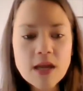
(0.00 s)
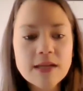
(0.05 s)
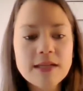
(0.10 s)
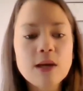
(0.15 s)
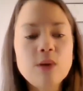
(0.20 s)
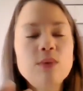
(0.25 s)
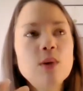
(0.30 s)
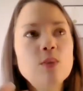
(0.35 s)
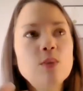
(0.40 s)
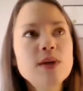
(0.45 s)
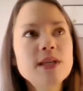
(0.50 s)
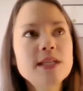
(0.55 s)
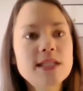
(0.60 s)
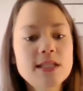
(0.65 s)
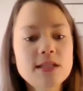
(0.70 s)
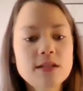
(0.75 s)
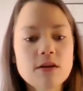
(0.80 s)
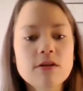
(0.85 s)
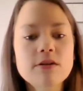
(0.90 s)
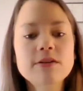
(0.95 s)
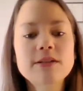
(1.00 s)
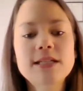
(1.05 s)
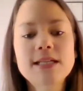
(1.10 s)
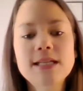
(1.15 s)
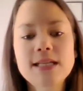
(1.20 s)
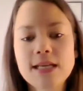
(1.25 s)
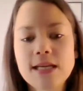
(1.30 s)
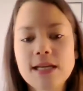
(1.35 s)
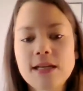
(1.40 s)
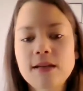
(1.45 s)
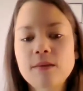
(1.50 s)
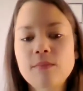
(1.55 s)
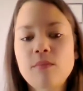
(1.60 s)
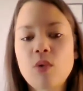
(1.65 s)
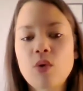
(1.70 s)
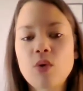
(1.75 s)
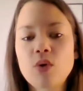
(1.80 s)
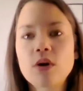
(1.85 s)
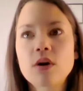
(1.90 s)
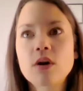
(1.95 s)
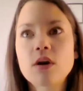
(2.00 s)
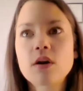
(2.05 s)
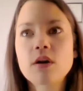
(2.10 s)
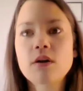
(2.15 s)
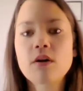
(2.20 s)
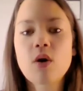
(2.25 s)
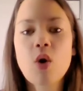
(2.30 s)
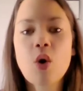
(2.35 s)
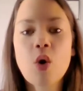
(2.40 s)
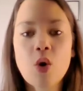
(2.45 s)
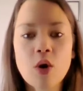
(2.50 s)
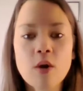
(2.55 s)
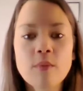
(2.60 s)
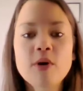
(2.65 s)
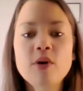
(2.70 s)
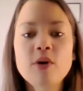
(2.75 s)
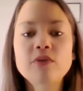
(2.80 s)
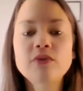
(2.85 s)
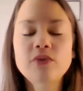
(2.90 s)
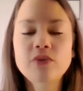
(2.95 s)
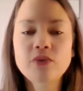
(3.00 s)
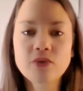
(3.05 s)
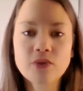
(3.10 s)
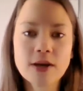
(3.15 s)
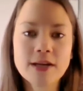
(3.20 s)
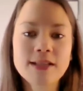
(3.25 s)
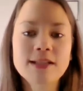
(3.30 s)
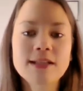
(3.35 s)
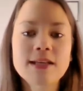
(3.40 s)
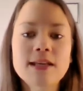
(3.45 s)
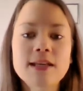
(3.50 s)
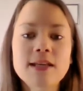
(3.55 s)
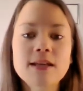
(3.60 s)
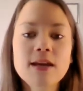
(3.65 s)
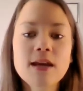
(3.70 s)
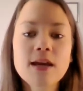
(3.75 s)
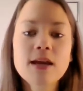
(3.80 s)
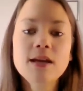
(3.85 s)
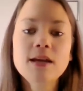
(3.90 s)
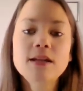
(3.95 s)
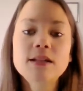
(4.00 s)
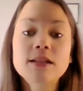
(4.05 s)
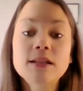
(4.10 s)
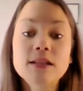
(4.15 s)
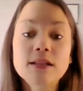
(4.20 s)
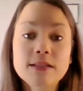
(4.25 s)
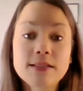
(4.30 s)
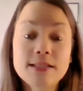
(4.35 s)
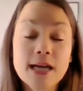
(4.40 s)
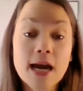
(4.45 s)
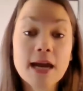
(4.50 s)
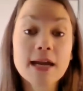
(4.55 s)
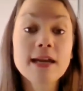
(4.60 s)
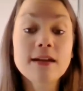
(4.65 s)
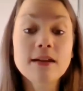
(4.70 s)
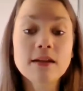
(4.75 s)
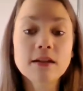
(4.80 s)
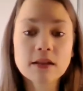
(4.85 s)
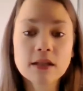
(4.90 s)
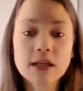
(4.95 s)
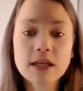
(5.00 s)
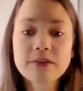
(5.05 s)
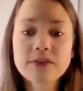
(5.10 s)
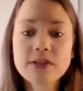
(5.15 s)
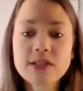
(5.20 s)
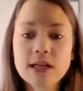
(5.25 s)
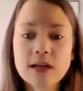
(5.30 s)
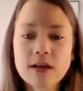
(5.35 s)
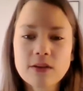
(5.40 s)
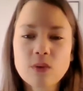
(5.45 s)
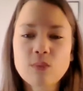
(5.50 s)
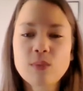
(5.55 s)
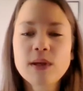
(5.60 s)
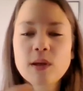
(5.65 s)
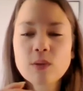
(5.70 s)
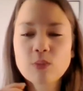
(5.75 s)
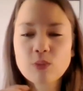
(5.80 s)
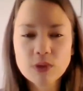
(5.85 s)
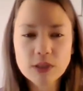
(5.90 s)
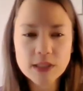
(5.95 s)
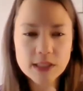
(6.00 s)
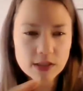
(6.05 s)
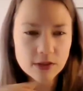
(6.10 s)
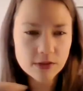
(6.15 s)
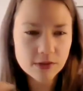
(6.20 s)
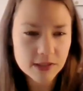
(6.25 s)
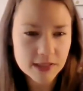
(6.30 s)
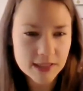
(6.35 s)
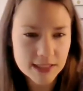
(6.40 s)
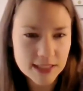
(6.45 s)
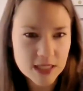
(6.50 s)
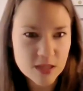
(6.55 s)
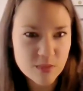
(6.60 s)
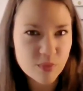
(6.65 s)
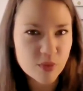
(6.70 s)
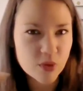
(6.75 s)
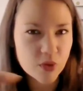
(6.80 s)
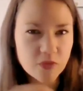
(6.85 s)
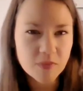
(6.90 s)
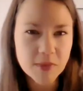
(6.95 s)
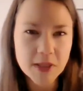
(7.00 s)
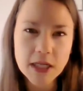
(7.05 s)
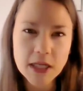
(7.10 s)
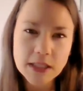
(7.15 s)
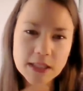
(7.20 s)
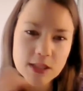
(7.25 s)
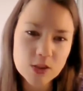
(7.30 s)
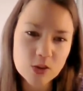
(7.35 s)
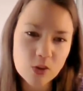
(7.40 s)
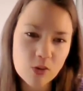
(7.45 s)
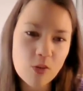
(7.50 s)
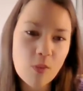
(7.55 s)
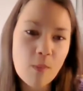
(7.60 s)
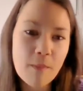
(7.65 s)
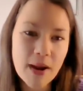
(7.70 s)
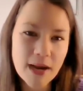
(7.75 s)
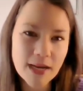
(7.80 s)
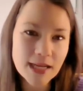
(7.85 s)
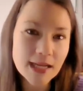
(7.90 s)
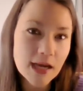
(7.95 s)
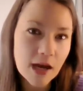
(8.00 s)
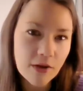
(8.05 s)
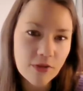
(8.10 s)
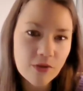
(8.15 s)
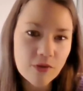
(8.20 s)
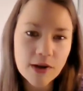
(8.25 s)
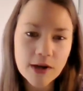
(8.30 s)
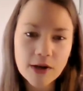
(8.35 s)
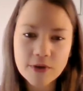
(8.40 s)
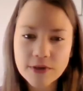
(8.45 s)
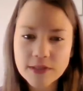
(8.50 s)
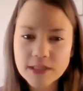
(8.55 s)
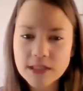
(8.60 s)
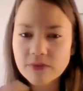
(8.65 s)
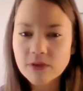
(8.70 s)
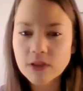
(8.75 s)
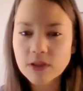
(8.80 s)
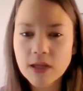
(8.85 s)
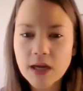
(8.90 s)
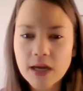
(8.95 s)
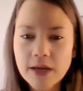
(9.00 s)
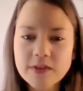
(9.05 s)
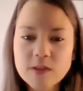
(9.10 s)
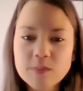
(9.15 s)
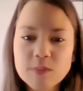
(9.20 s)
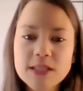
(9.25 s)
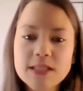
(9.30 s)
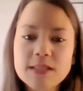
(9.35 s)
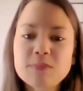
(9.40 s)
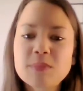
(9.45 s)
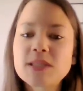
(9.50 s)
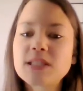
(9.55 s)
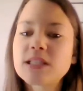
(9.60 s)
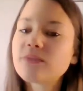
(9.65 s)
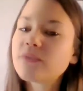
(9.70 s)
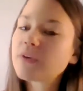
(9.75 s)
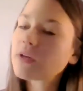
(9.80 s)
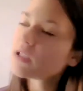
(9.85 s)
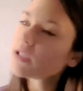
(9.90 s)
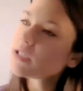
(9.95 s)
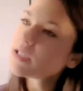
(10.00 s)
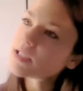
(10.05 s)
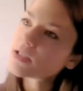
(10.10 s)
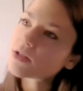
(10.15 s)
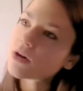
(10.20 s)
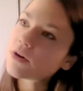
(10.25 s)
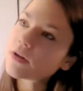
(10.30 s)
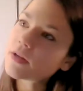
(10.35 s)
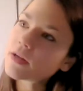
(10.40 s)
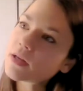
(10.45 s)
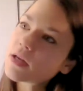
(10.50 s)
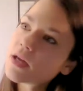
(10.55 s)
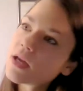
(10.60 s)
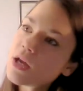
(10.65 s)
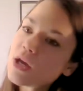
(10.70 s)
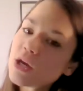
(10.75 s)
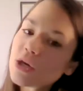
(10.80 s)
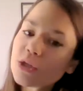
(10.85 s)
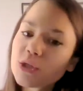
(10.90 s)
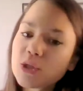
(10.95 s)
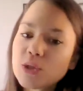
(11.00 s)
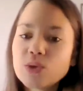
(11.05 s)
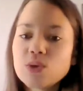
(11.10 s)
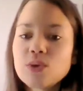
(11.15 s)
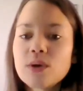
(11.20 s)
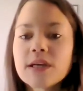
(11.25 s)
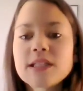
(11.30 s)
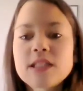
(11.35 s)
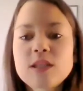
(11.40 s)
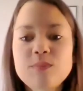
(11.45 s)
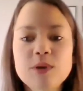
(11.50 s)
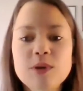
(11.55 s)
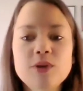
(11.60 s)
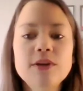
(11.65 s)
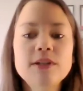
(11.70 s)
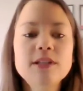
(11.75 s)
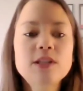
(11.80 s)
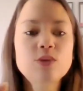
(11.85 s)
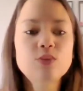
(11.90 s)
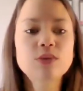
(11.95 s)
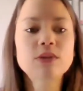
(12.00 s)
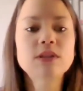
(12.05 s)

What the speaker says: Now, when we start to eat a more hormone friendly diet and lifestyle, then we can really start to see improvement in so many other areas of our lives, but specifically starting to experience